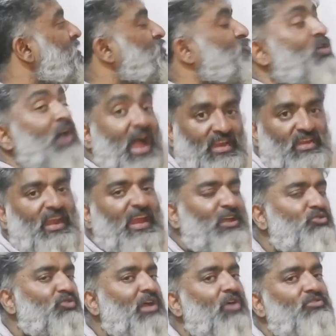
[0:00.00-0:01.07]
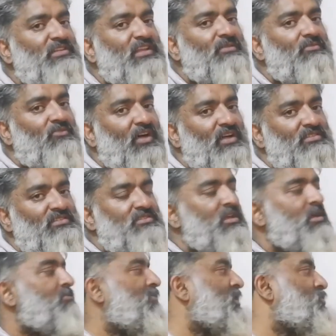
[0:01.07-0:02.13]
So I need to count them once,
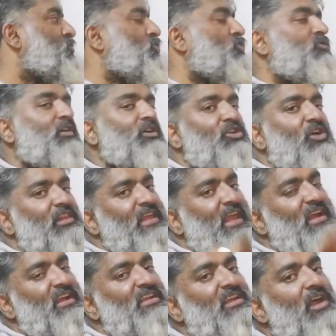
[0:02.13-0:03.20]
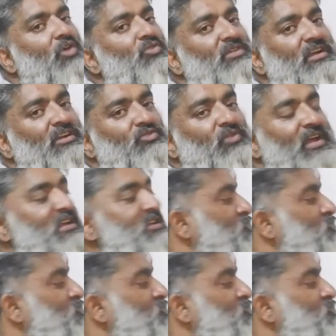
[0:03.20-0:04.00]
but overall they're getting counted twice.